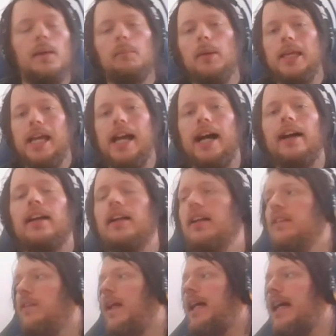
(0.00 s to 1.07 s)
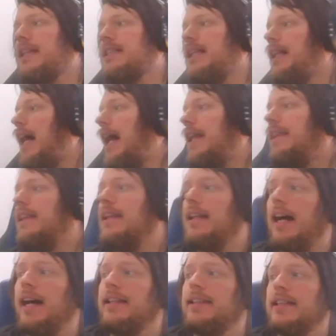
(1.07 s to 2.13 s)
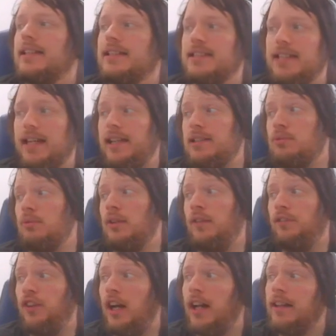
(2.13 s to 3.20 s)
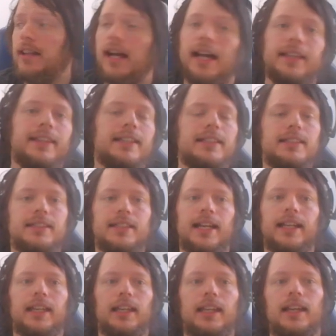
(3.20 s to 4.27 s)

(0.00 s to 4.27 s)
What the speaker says: But yeah, like I said, I think this deck is really fun. I think this deck